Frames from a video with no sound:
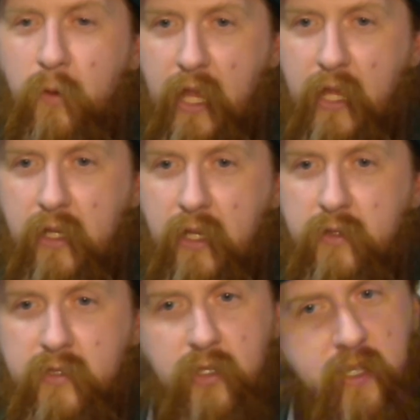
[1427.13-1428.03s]
And
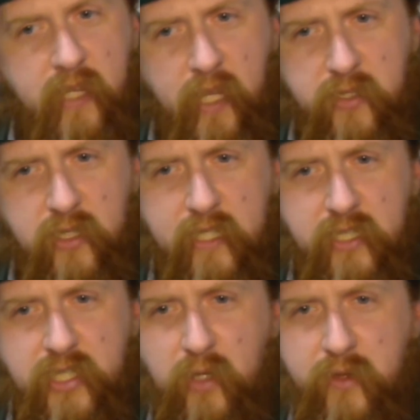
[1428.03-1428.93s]
is there anything else you'd like
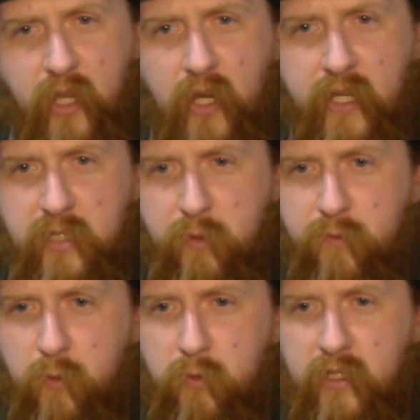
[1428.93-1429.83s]
to share with the audience
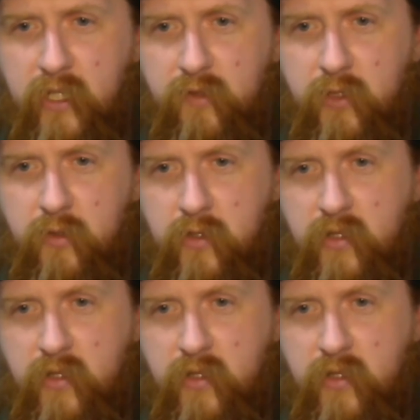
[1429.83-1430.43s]
before we end the interview?